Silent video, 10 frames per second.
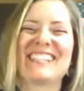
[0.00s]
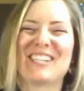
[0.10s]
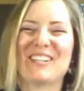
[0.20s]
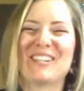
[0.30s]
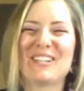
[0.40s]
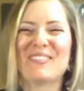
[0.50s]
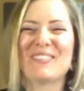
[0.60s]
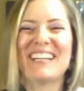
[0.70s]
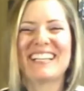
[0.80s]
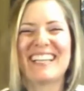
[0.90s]
to show up
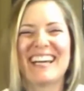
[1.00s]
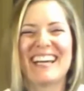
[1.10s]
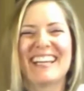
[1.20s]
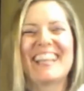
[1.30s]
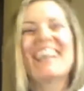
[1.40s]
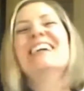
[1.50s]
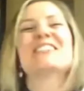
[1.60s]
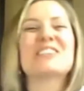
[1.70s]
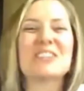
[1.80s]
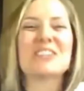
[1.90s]
right at the end.
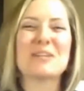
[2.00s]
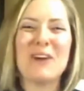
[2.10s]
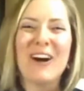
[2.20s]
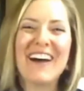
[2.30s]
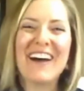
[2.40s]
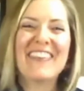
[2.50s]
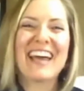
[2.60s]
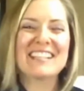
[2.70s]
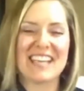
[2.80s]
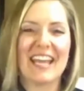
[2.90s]
So he showed up on
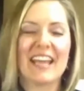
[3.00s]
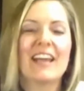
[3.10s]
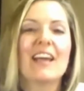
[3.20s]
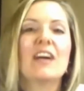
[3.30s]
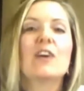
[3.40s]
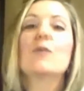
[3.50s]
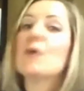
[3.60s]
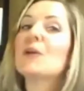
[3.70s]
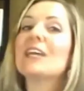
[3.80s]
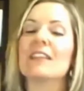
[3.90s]
that day
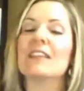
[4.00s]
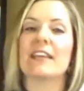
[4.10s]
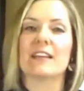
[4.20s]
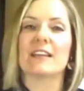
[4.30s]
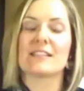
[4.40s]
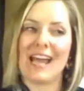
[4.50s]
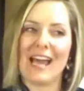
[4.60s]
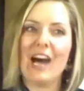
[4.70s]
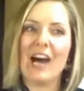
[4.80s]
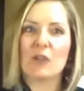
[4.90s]
quoting things
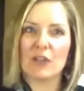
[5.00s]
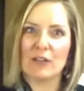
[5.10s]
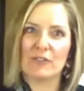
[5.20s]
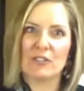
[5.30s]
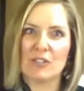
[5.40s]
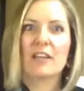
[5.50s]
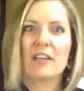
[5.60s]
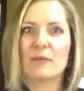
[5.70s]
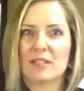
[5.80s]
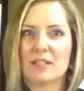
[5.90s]
out of the
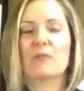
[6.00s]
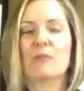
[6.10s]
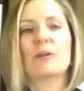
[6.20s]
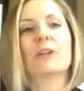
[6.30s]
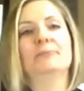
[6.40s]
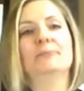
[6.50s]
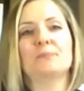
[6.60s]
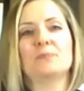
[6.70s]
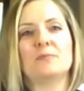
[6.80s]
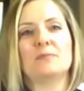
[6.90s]
document that I had written.
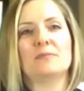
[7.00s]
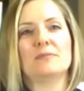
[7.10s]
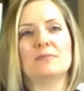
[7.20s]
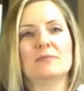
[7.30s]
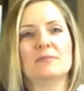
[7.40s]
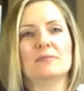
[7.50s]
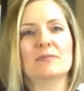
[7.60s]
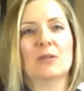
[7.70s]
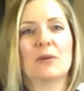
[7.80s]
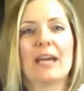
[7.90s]

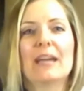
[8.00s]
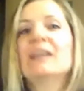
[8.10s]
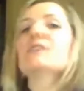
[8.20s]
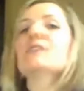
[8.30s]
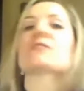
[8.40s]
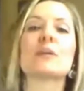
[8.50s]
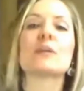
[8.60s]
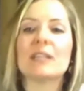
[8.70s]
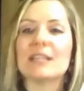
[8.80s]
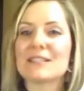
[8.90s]
Okay, so
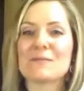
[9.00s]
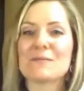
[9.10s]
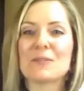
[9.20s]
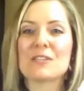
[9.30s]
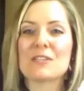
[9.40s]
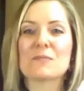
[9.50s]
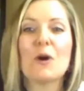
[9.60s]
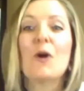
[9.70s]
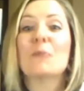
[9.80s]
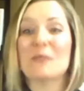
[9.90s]
some of these
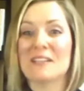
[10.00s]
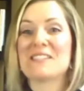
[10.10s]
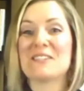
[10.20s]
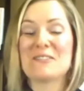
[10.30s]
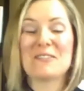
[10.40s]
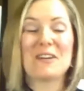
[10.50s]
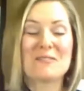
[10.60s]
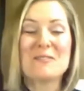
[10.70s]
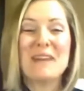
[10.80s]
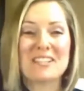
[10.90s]
moments
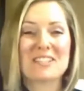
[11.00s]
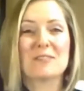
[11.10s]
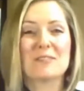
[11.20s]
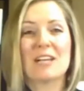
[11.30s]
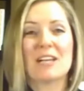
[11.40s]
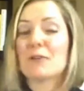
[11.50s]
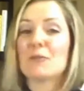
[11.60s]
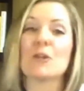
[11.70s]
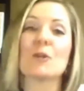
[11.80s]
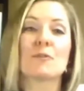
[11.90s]
of the magic of life
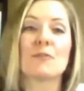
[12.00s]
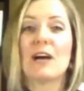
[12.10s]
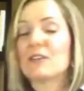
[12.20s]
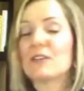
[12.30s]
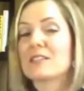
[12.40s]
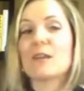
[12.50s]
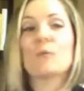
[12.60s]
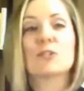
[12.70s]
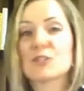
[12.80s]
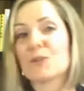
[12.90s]
are really profound, and
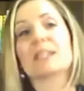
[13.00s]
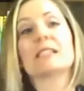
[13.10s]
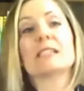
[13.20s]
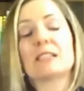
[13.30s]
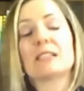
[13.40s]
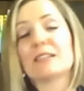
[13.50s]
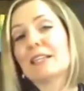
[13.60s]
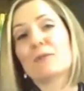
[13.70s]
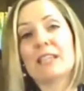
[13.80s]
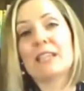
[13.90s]
some are just really silly.
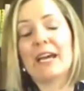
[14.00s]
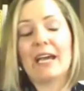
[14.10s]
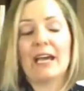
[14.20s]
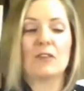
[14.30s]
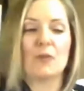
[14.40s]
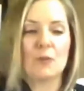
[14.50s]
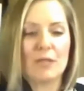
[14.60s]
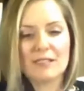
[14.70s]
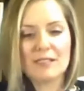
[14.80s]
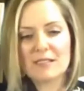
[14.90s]
Like one day I had
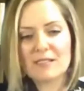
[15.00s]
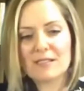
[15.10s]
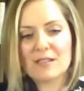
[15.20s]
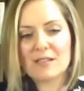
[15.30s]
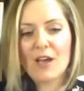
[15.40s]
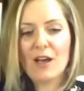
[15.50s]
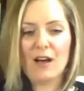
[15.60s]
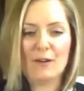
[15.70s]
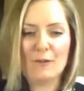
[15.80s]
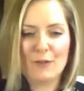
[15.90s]
3 instances
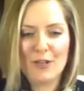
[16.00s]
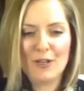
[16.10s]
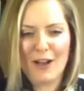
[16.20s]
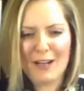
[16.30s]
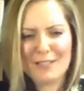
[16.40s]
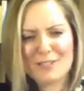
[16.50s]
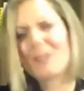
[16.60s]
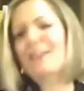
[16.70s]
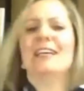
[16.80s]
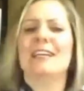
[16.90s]
of hot
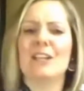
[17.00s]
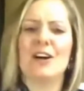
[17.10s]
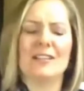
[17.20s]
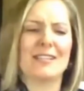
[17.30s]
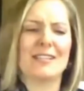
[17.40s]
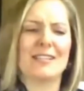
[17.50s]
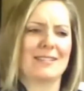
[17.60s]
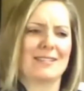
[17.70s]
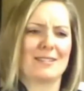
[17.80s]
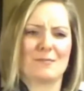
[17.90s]
dog eating
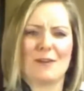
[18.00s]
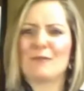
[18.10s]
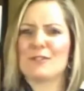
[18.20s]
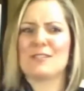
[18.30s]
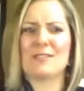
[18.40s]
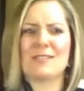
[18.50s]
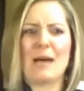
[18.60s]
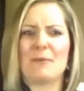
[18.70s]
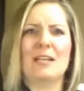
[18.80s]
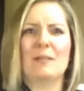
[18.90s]
contest references
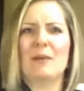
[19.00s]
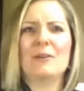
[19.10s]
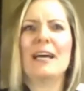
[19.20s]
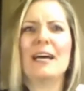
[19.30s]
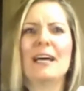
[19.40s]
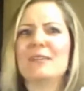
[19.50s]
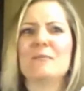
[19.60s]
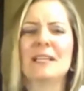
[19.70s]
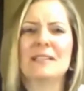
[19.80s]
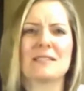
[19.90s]
happen in about 90
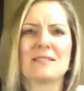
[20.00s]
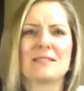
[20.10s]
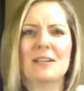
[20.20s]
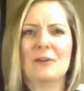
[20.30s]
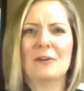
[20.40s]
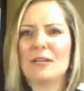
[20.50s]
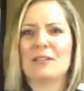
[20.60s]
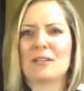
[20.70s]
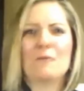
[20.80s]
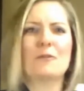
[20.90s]
minutes, you know,
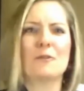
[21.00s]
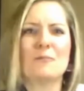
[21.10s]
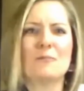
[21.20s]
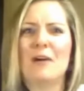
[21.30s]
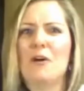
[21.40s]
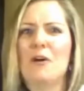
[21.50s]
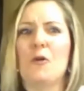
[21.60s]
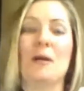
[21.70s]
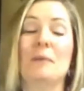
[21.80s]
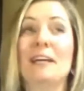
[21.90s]
in the comfort of my
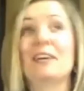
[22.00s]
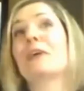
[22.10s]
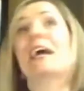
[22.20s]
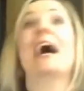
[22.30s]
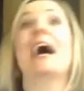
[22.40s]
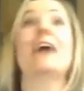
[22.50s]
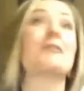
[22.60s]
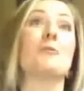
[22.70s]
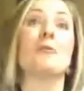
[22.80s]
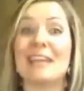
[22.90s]
home. And I'm like, okay, I
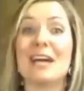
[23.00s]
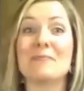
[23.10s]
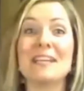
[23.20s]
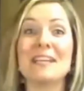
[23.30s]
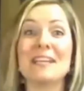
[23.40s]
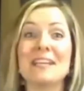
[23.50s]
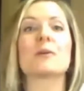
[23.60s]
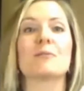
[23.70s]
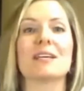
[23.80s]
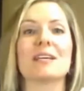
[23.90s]
don't know what that means,
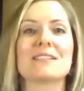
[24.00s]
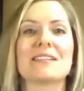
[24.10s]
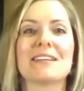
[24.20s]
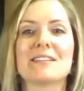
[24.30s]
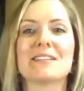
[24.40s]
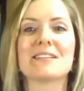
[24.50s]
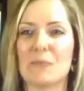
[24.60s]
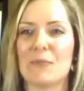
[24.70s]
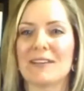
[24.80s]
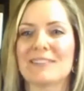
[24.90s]
but it means
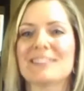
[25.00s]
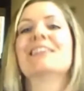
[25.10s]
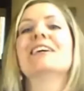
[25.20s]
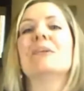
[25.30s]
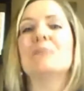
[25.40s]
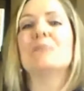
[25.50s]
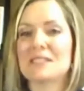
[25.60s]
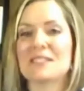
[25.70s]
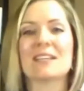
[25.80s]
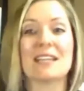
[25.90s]
something. It
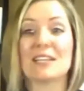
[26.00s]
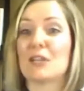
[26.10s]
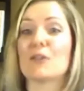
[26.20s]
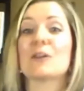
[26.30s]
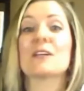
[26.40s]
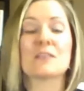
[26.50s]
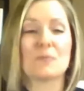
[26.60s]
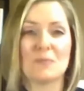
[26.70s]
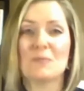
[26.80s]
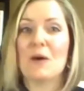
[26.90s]
means that there is
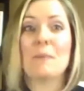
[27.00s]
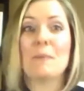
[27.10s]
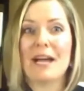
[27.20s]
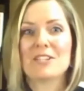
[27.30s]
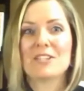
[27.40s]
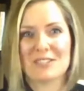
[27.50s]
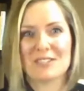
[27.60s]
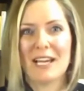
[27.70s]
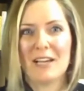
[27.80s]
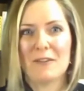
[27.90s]
a magic
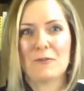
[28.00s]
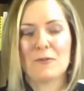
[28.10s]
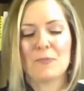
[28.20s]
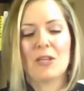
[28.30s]
to life.